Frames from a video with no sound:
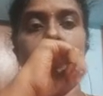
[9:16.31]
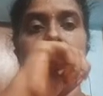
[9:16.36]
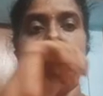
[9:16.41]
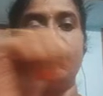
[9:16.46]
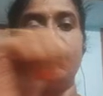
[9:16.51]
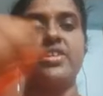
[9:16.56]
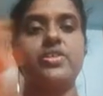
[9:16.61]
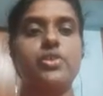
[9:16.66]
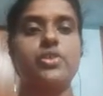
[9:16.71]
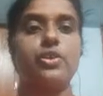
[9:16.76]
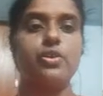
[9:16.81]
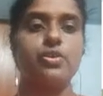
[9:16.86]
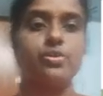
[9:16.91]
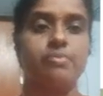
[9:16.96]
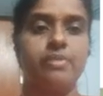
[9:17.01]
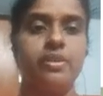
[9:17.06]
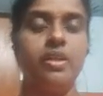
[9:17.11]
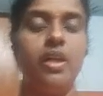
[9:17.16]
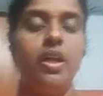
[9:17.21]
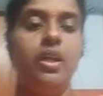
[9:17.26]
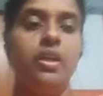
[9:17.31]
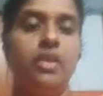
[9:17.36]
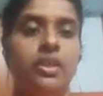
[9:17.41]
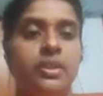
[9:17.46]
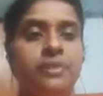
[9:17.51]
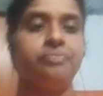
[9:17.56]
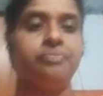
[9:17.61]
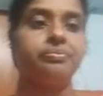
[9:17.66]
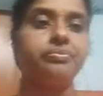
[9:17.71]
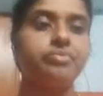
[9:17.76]
excuse me,
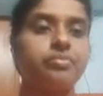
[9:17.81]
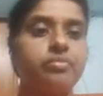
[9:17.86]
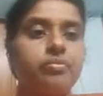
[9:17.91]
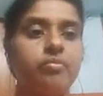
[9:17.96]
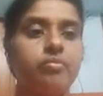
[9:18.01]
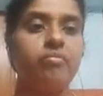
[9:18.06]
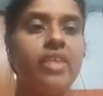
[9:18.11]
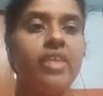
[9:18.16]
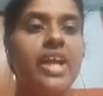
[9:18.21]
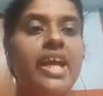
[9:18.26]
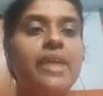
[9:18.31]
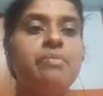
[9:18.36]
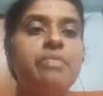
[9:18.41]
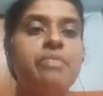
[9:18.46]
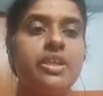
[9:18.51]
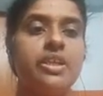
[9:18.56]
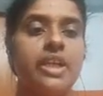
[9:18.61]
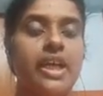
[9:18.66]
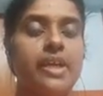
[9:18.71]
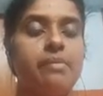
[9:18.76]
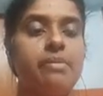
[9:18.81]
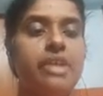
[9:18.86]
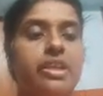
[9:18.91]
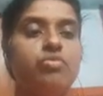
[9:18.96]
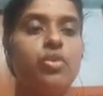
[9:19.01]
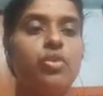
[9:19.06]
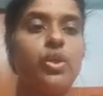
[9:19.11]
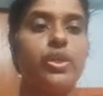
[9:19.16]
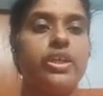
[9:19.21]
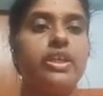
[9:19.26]
I am
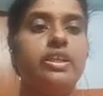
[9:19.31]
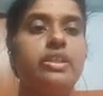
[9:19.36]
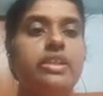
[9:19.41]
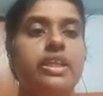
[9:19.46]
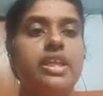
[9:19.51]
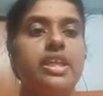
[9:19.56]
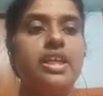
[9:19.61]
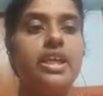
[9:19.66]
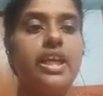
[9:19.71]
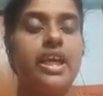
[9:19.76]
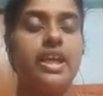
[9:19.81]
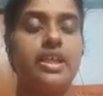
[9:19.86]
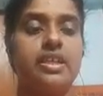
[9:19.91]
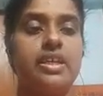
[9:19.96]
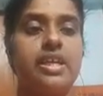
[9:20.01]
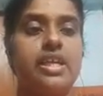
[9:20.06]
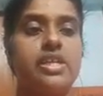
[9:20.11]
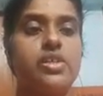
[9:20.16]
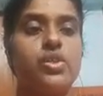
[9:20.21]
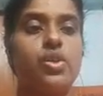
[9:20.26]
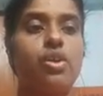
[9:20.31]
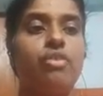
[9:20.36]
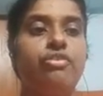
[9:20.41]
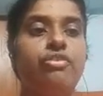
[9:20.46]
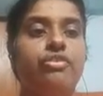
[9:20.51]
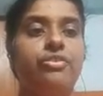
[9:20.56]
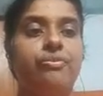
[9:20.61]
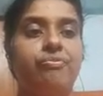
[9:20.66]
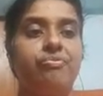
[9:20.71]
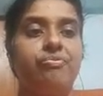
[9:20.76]
invoking the L case
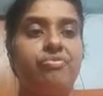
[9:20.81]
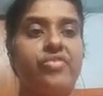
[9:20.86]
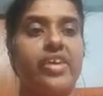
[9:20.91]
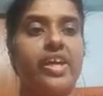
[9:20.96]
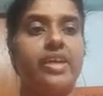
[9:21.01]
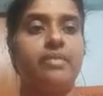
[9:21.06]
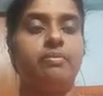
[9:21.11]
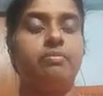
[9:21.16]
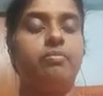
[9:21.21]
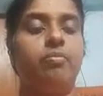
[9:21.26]
of var.